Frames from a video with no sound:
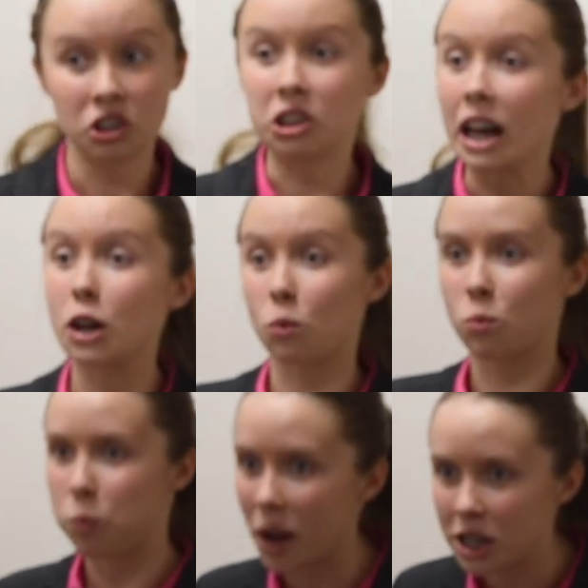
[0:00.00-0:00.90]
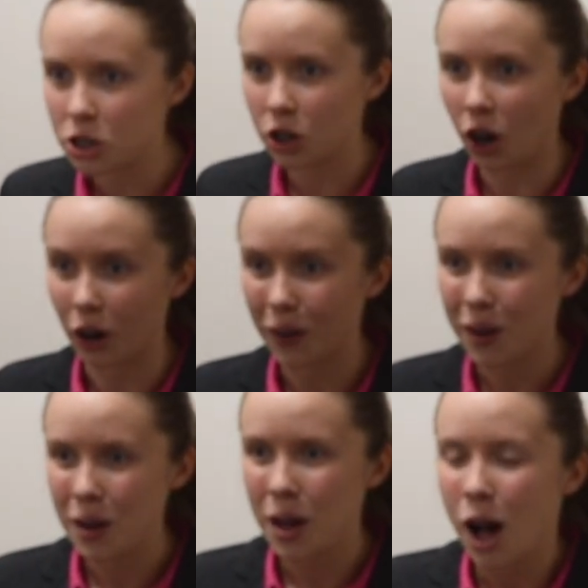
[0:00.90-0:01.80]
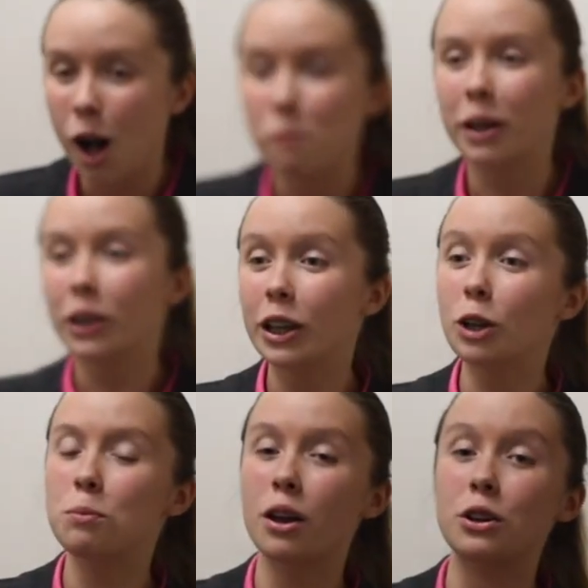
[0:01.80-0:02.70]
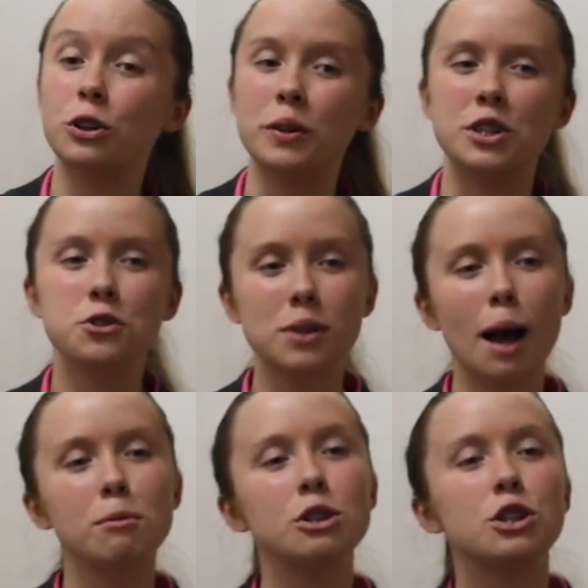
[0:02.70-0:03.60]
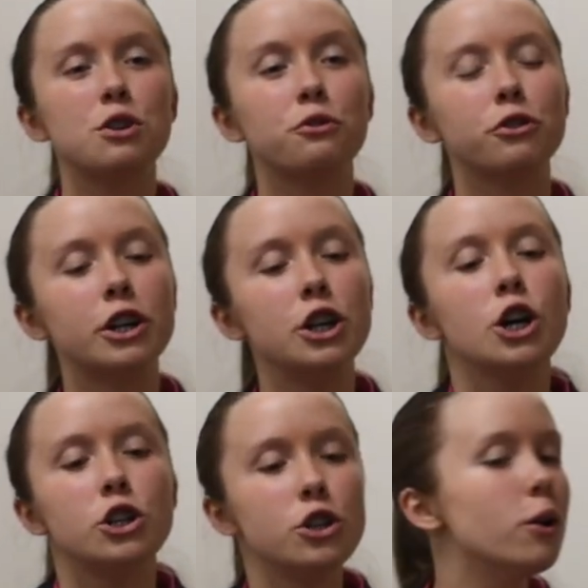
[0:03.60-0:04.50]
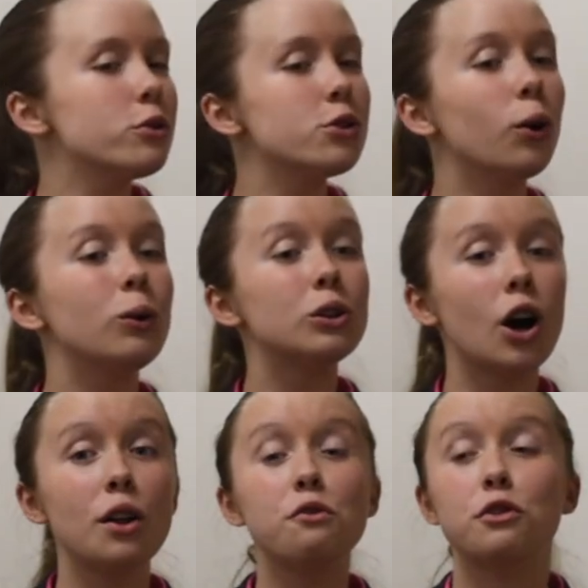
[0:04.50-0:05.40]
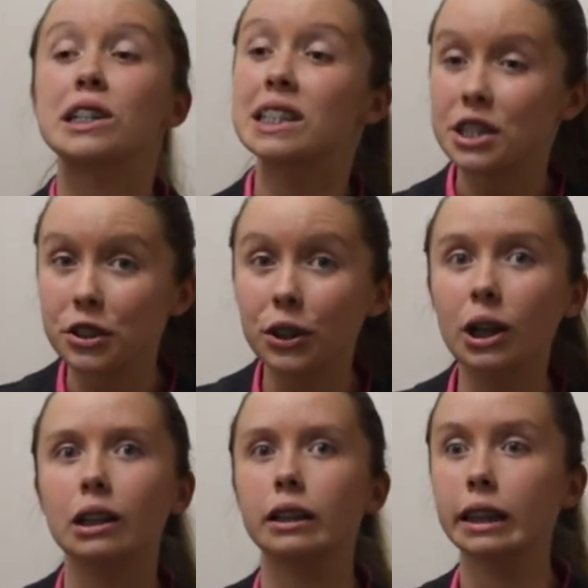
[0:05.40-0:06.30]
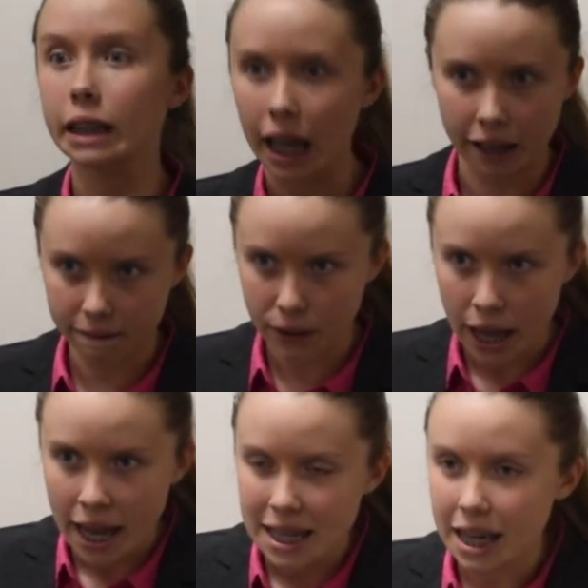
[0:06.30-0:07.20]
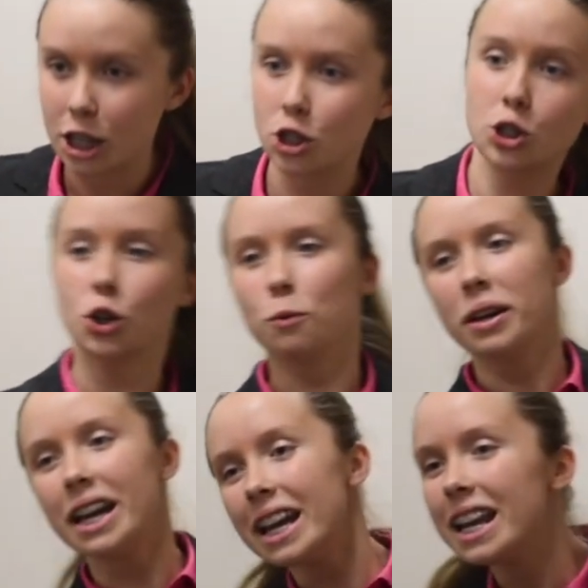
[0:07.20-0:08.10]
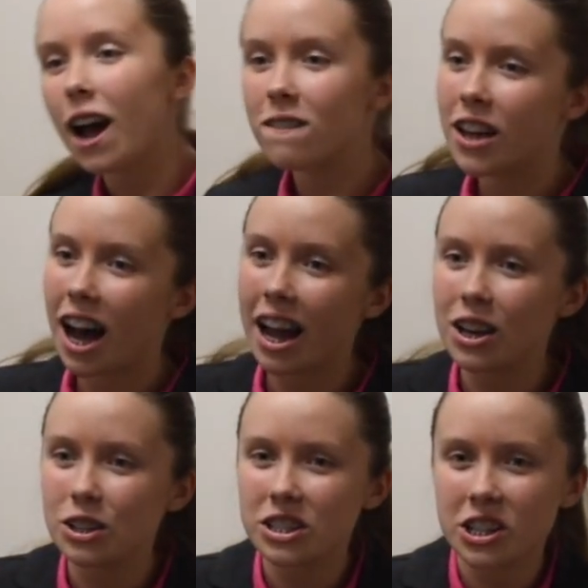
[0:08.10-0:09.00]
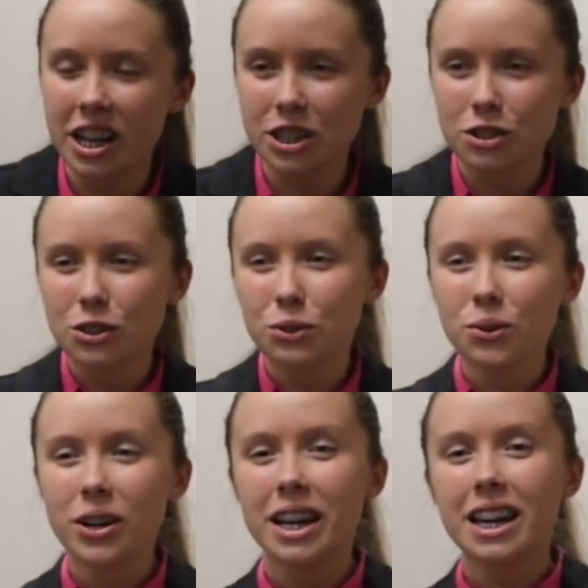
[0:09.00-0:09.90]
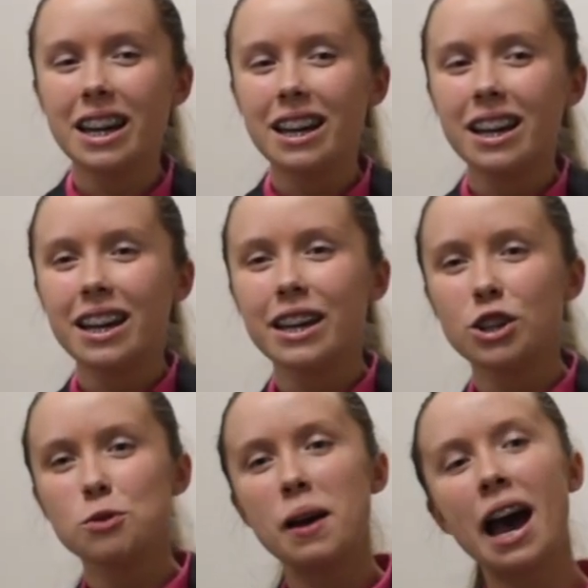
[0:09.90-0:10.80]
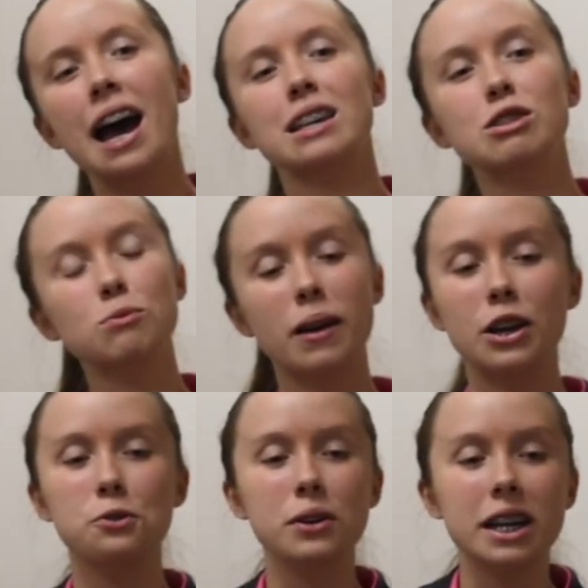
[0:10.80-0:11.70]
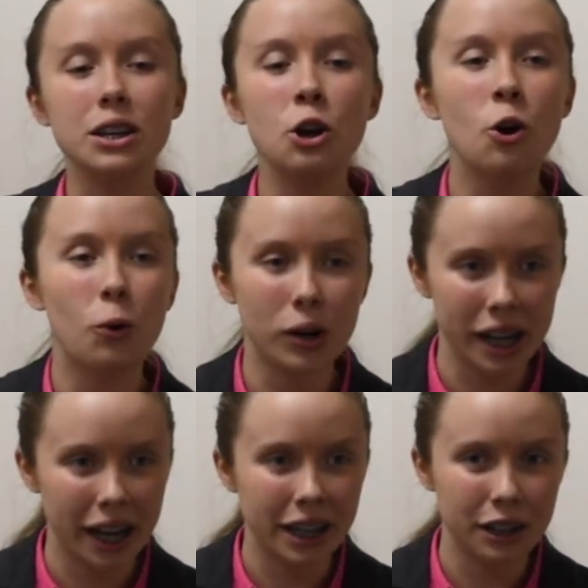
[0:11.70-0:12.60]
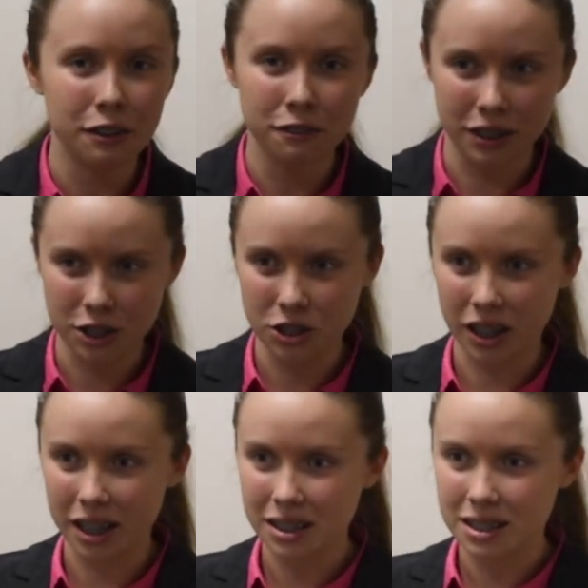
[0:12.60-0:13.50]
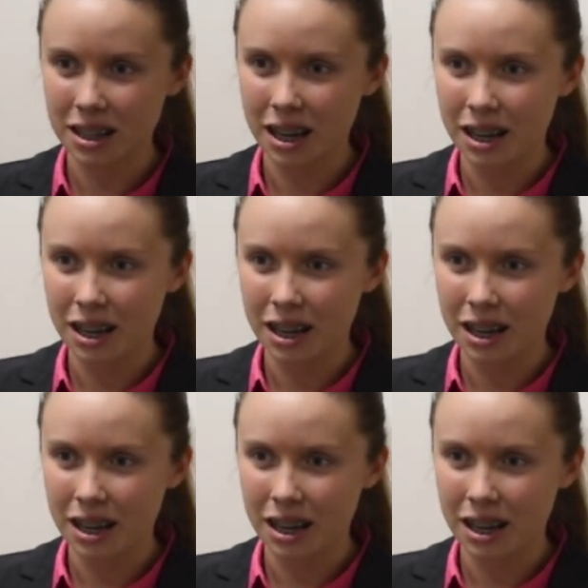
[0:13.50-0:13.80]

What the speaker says: Like a race car. My little brother, who is strapped into the front, knows to hold on for dear life as I zoom in and out of the aisles till I screech past my green organic finish lines.